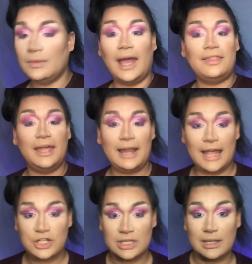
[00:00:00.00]
And then
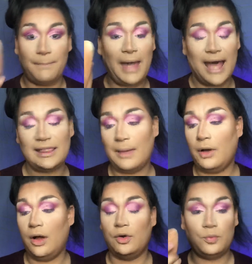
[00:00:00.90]
I just pat them
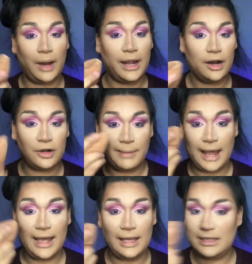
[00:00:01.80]
on right under my
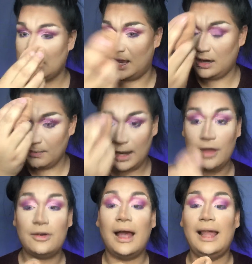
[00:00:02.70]
eyes and in my
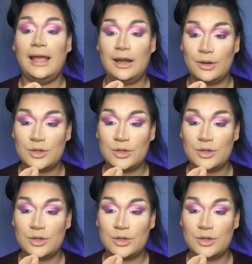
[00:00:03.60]
other highlight areas,